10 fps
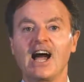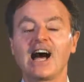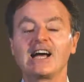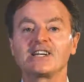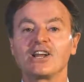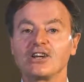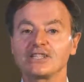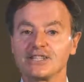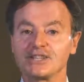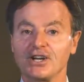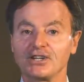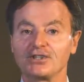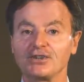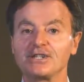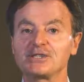As long as the
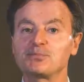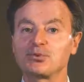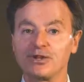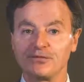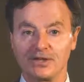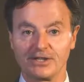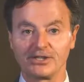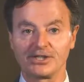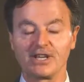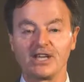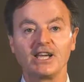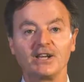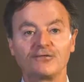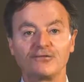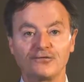doctor is privileged
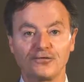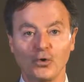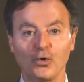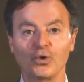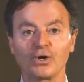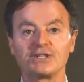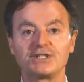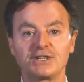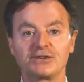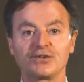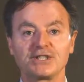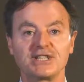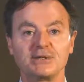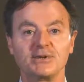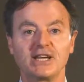in 4 different
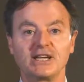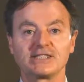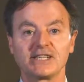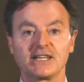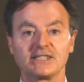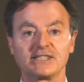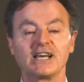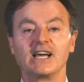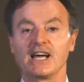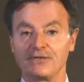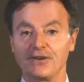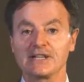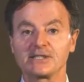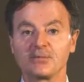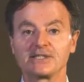TBH sites and
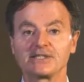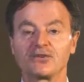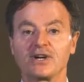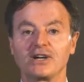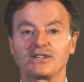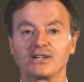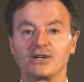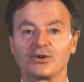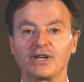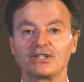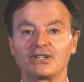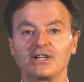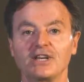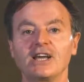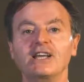flexible as regard to the
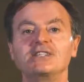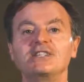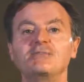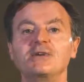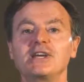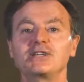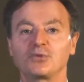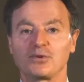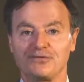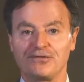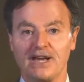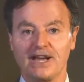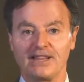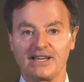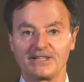location, TBH will
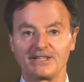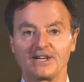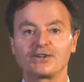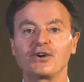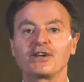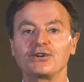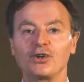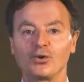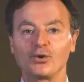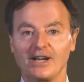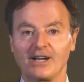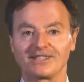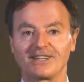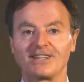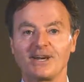fly that doctor at no
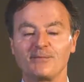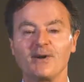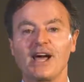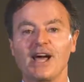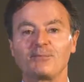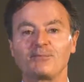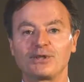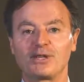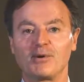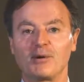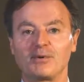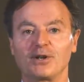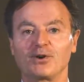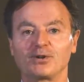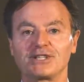cost to them and put them up in
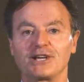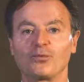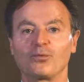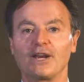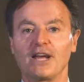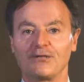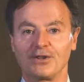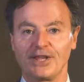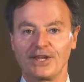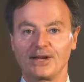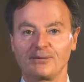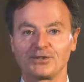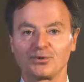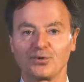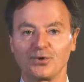a hotel whenever they come
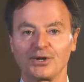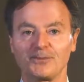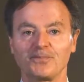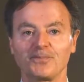to work.